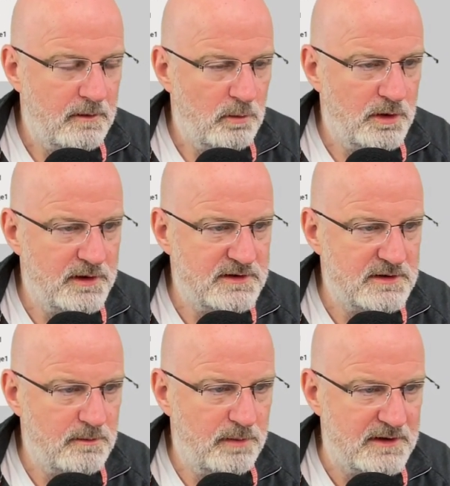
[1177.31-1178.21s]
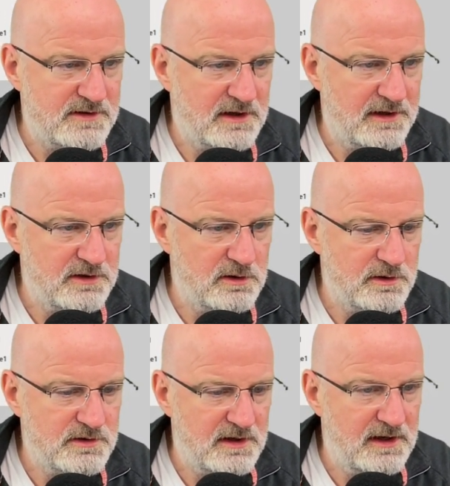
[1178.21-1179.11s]
and what this basically
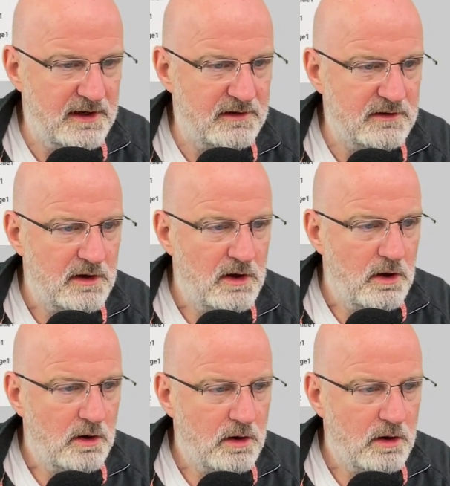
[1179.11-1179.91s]
does is